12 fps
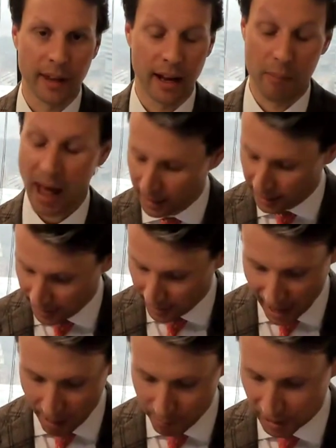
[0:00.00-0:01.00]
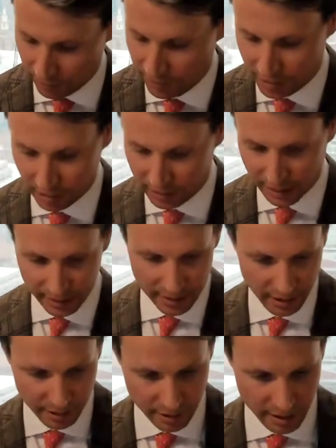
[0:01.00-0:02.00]
And I'm happy to facilitate
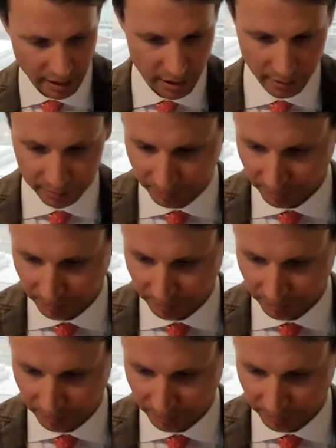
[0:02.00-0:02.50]
that introduction.